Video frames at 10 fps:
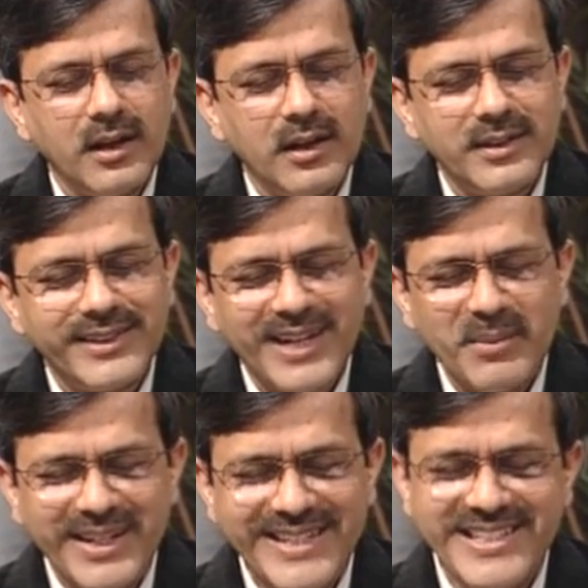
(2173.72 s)
There are
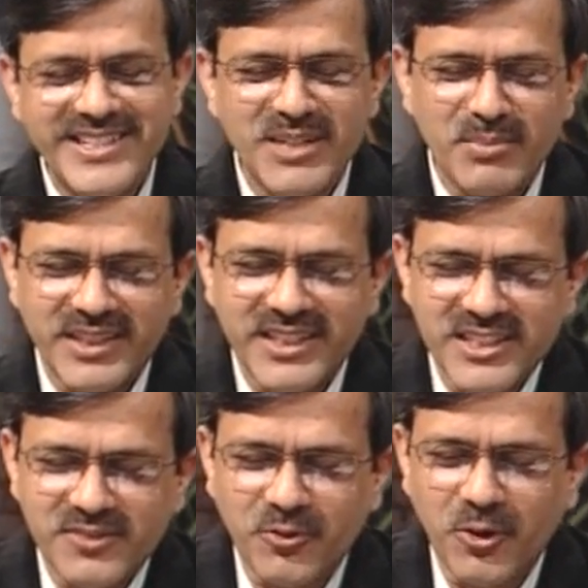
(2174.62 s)
many teaching
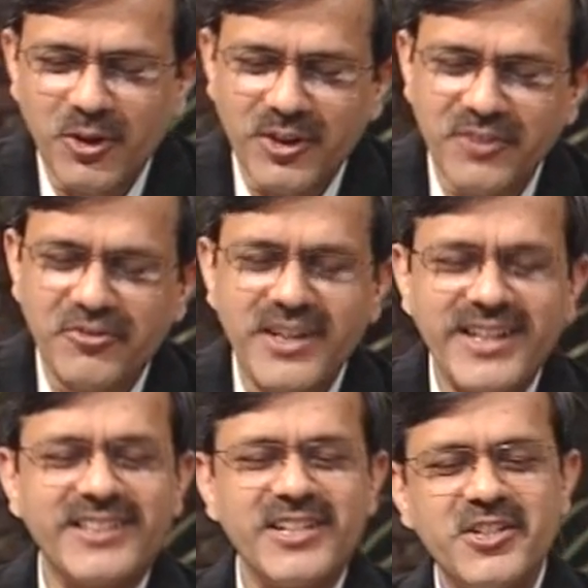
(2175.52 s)
methods for different
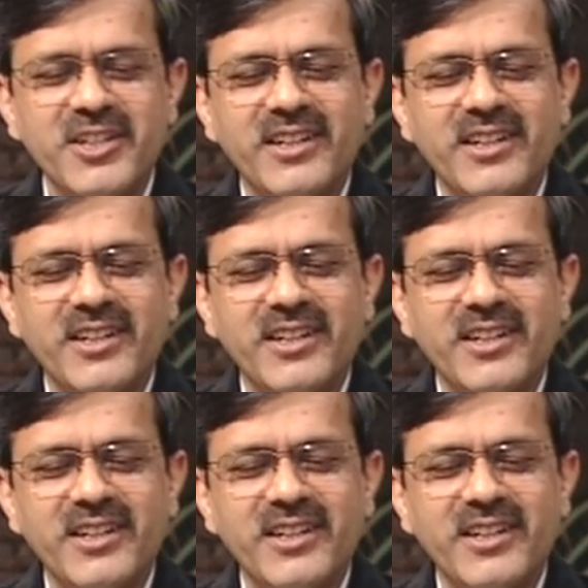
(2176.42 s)
extension